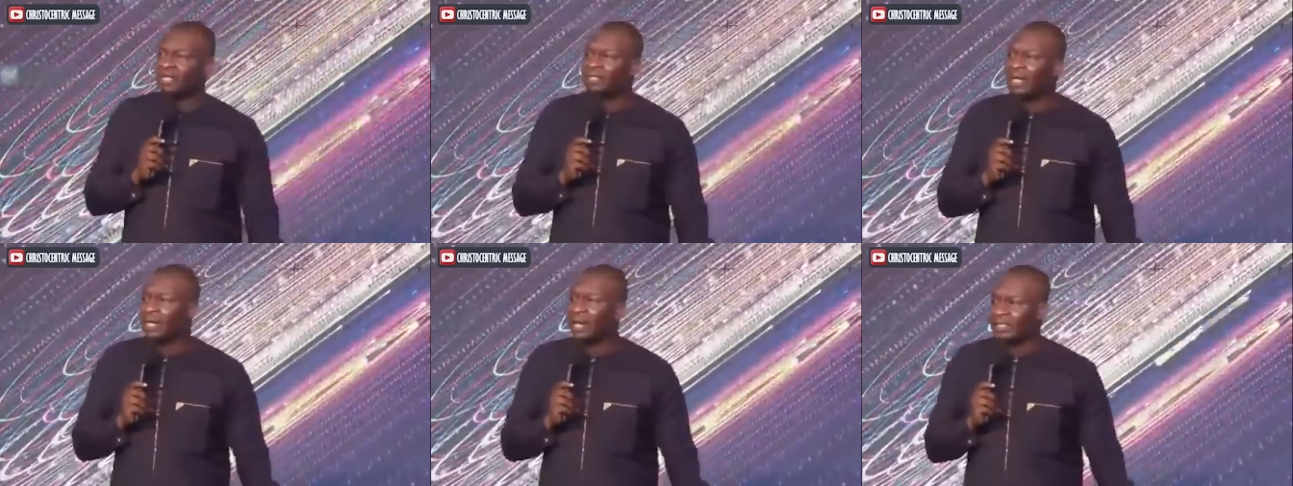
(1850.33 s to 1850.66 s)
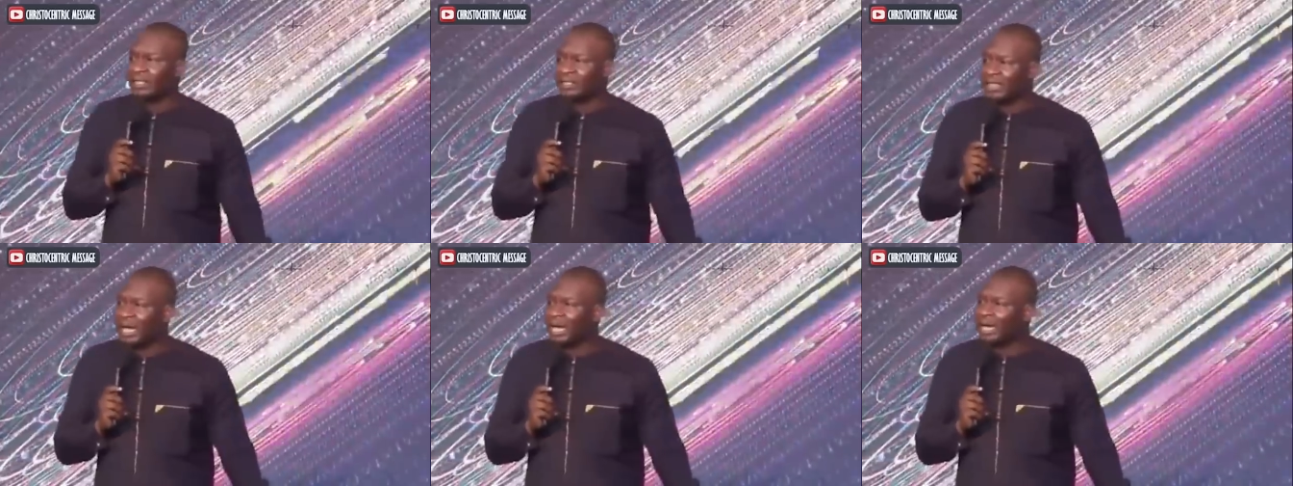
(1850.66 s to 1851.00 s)
there
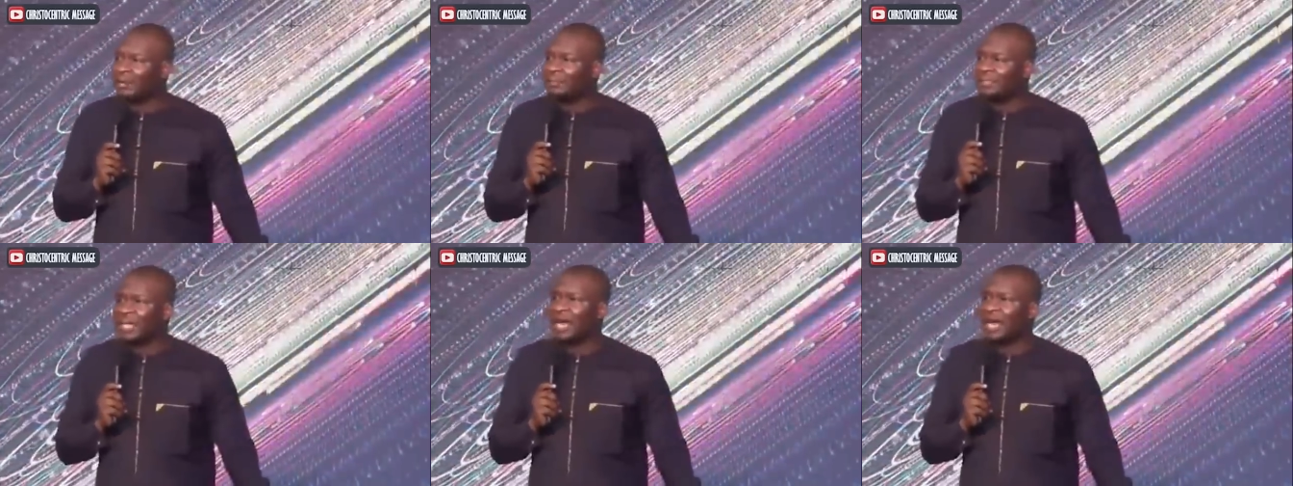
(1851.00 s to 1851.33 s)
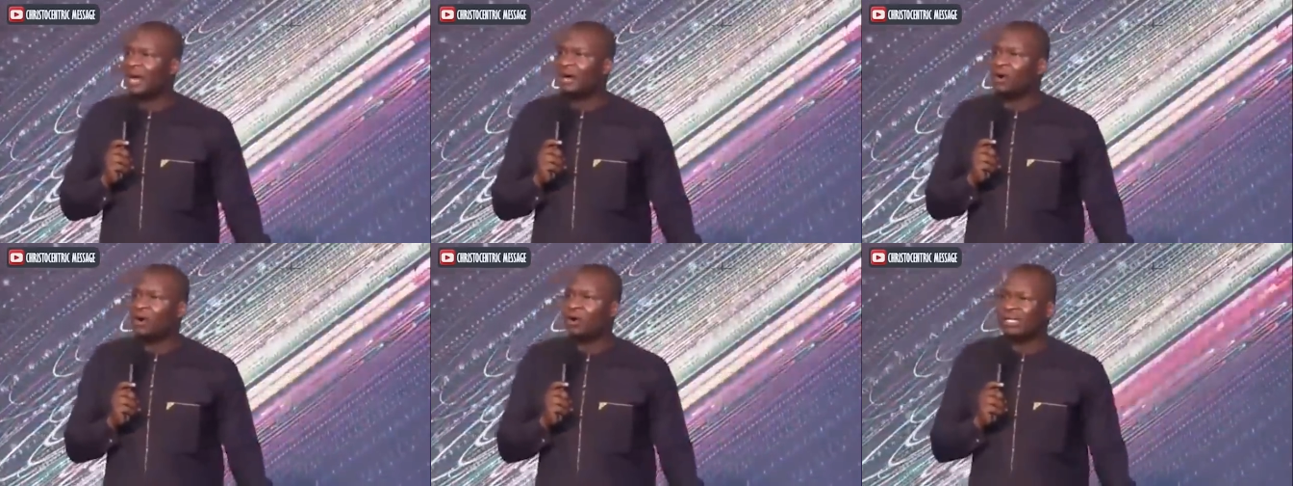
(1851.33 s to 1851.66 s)
are times that
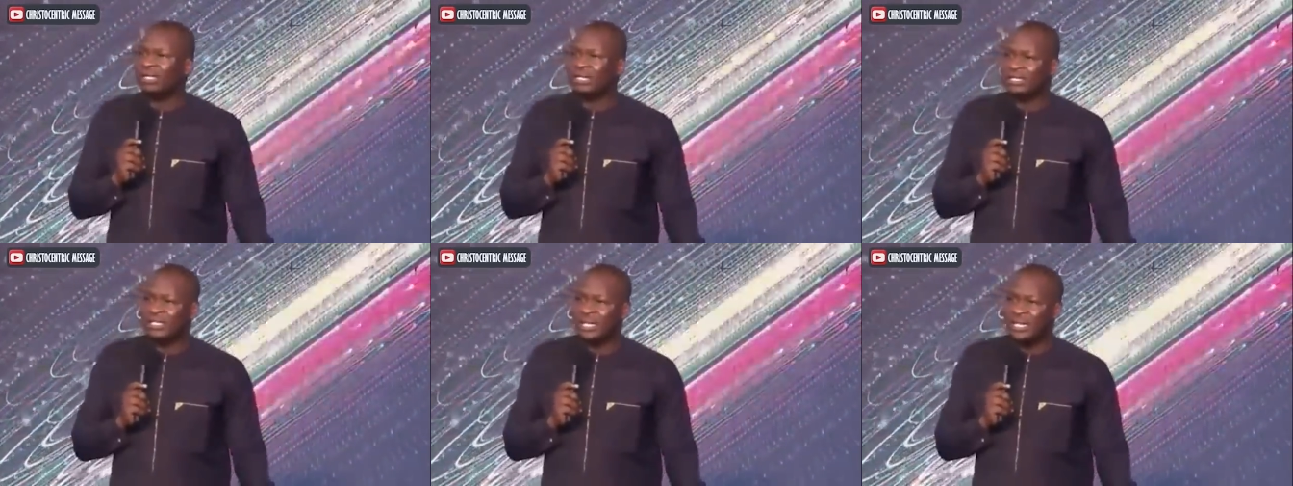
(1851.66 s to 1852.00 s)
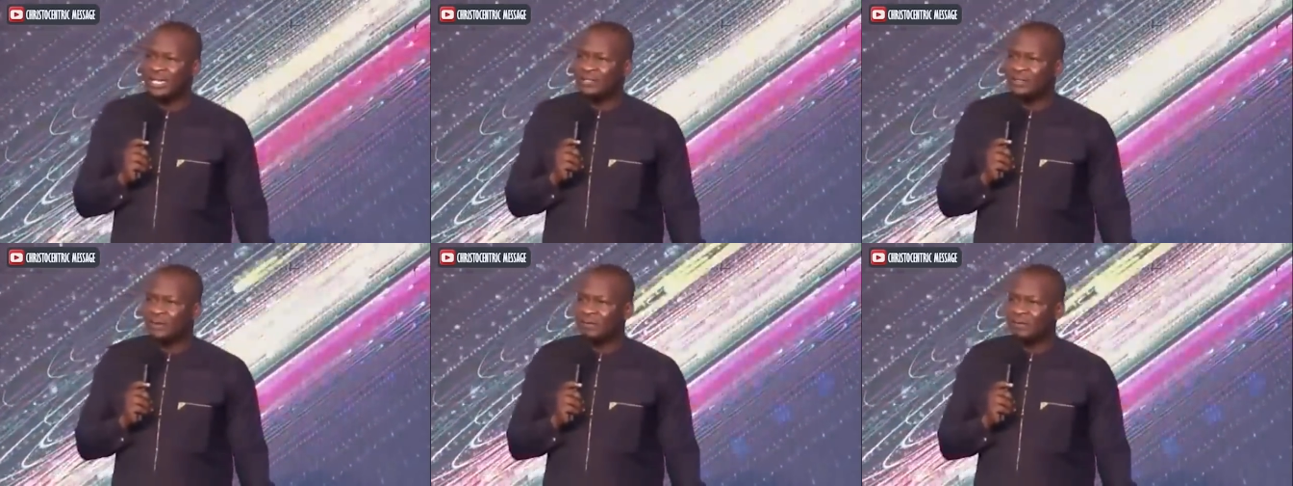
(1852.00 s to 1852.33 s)
are called the
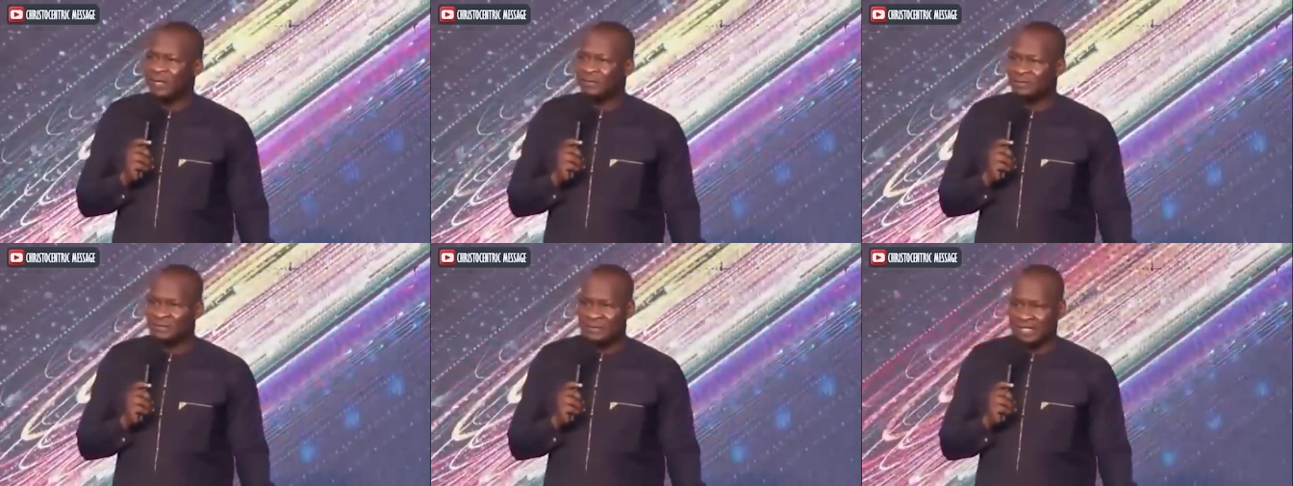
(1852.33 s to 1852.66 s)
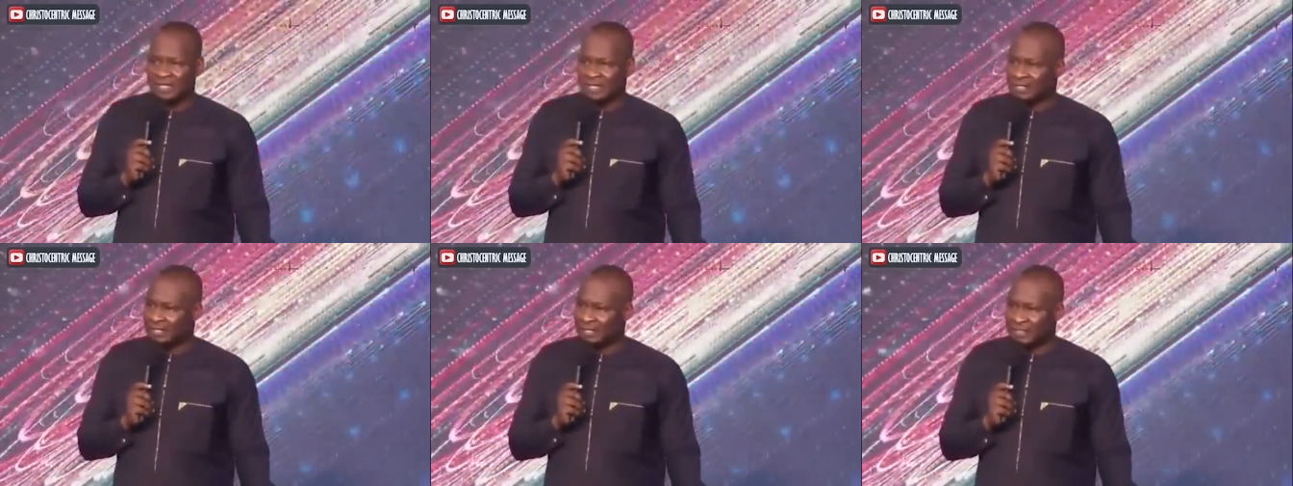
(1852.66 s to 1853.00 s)
days of
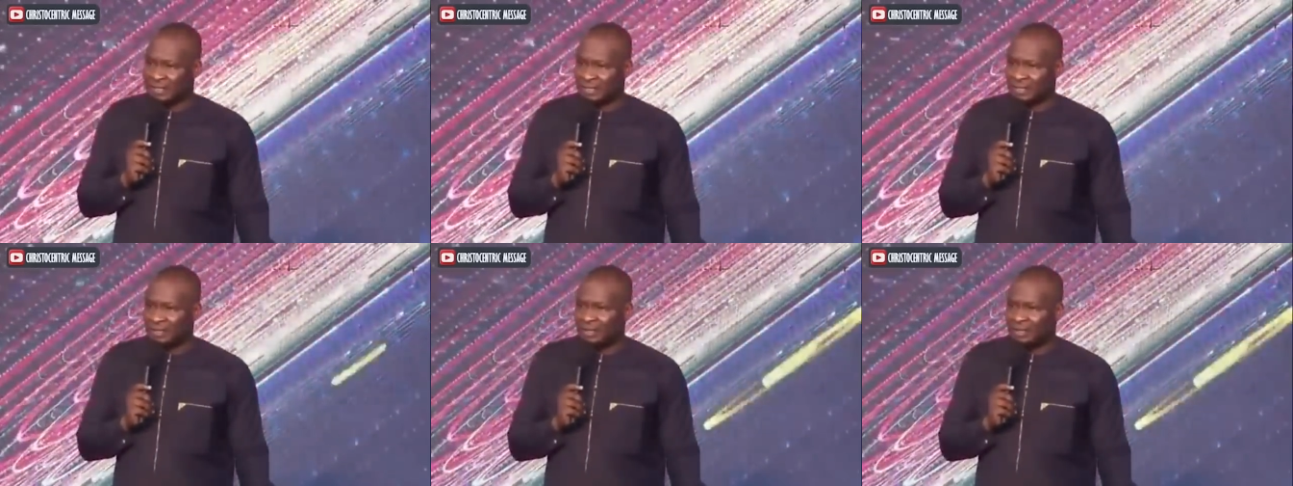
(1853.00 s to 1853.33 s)
adversity.